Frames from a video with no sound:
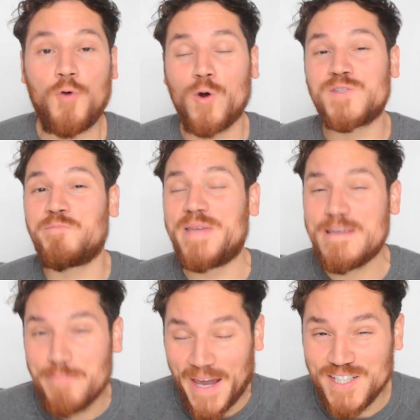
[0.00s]
course,
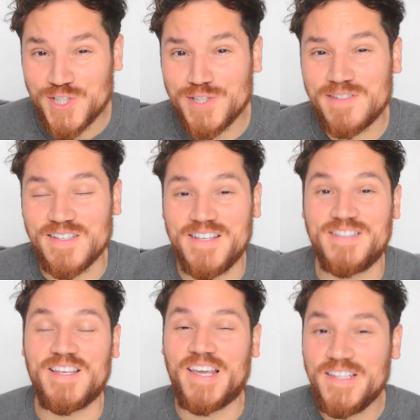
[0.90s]
being patient
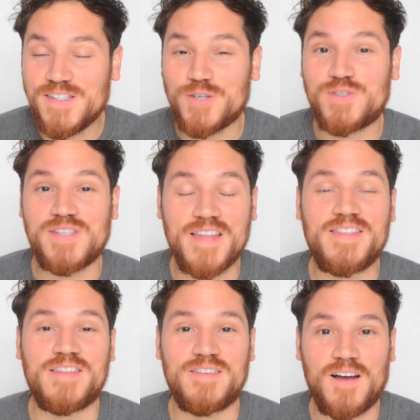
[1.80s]
is easier said
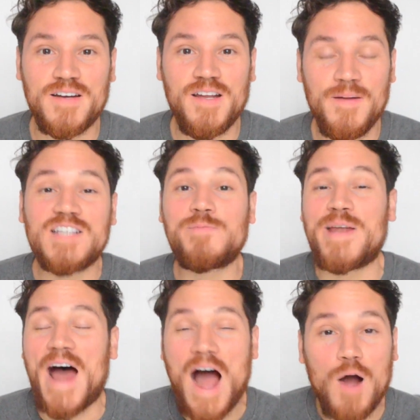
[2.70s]
than done. I
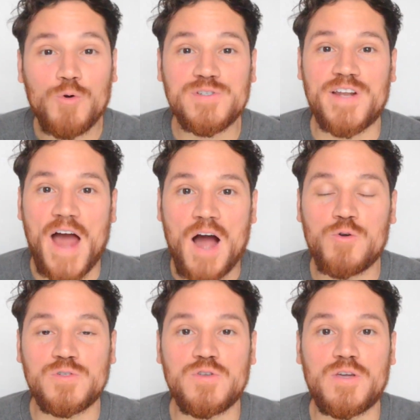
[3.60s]
spent hours and
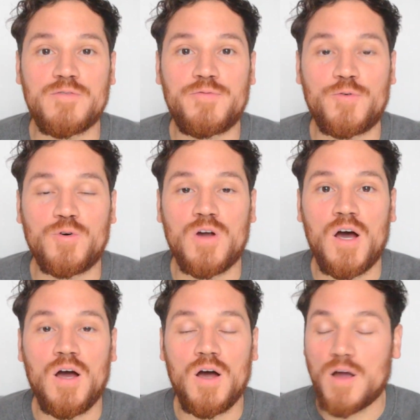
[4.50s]
hours looking for
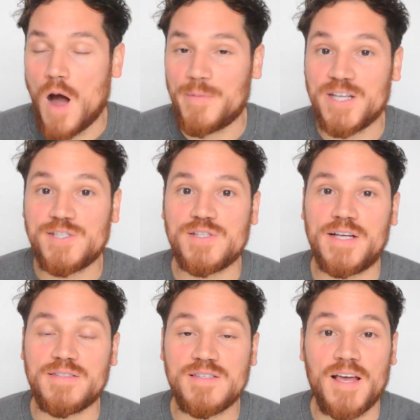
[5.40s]
accommodation
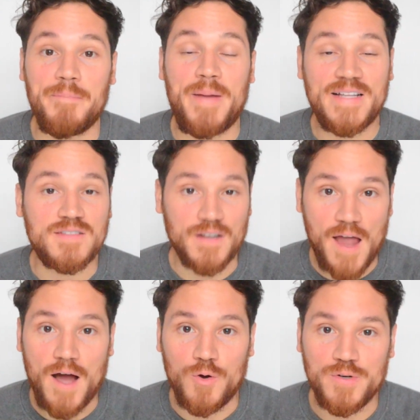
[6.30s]
that said pets
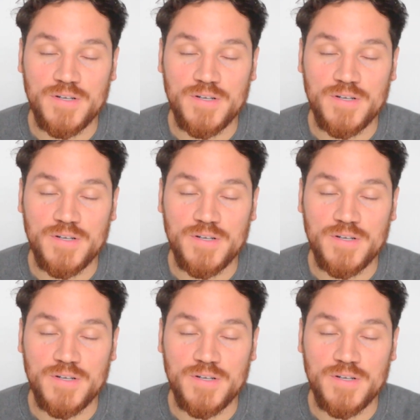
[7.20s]
allowed.